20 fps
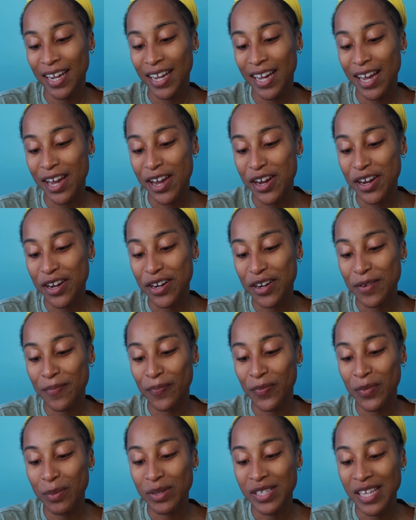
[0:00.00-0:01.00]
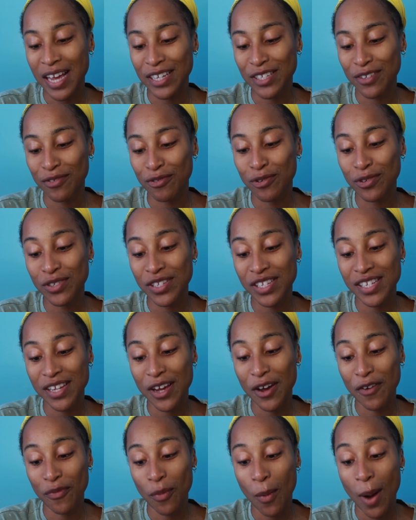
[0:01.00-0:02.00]
Massage the roots
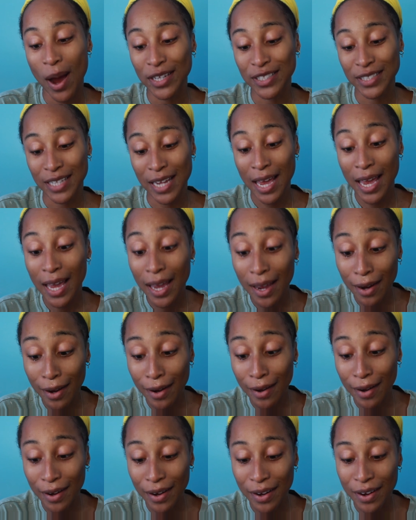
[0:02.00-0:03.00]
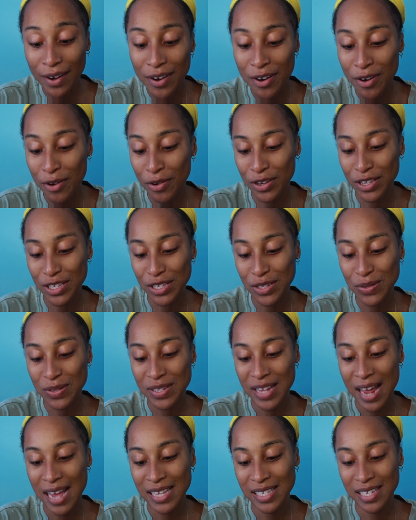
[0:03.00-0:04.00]
of washed hair or use
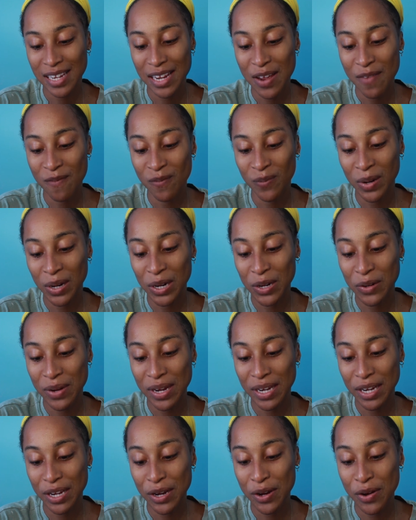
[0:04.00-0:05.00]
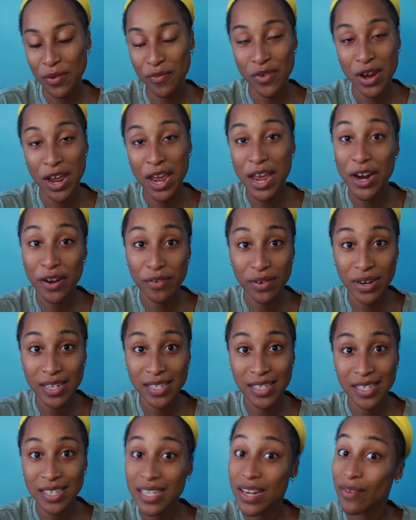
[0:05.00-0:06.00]
as an invigorating
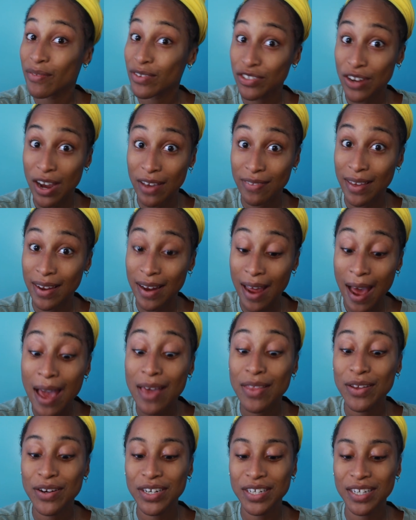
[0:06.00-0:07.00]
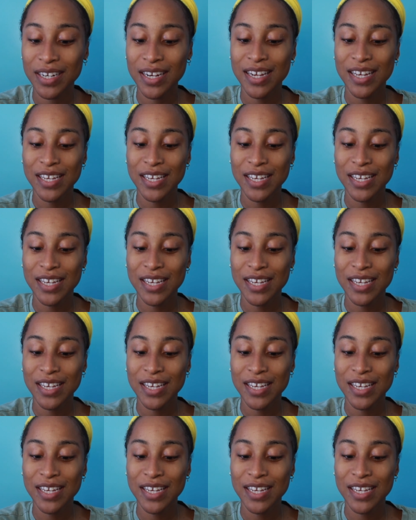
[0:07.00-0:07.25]
rinse. Never tried that either.